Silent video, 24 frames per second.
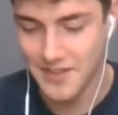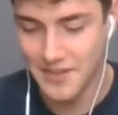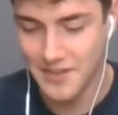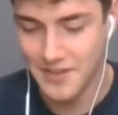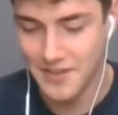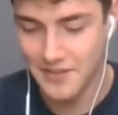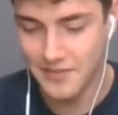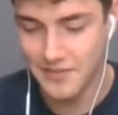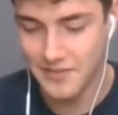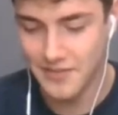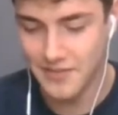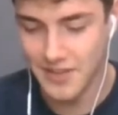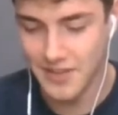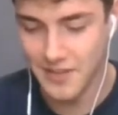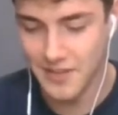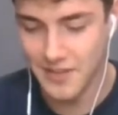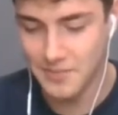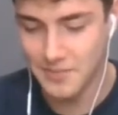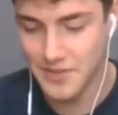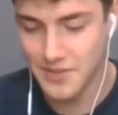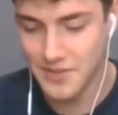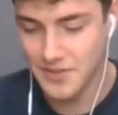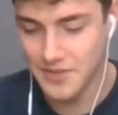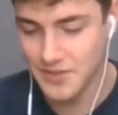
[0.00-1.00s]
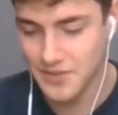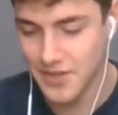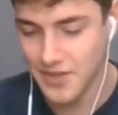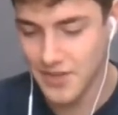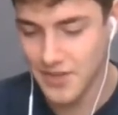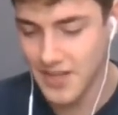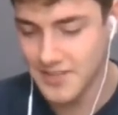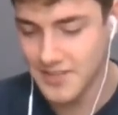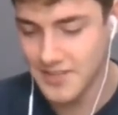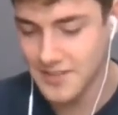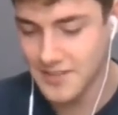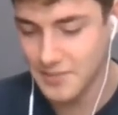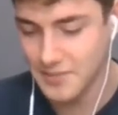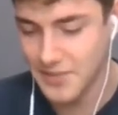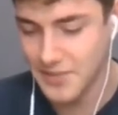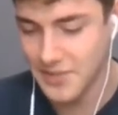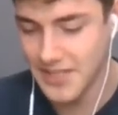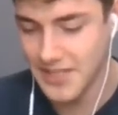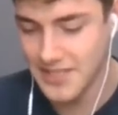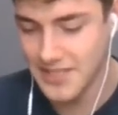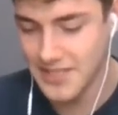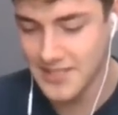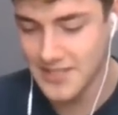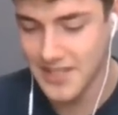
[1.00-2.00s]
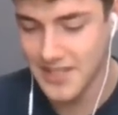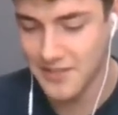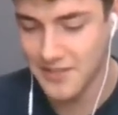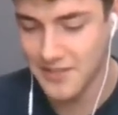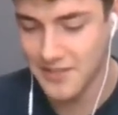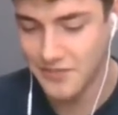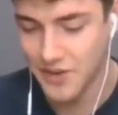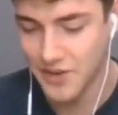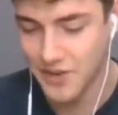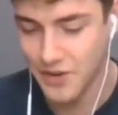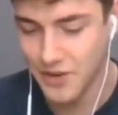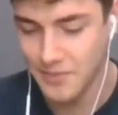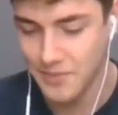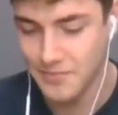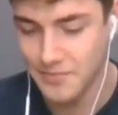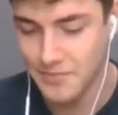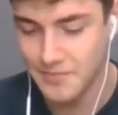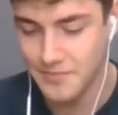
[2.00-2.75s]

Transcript: Philip tries to play the State Farm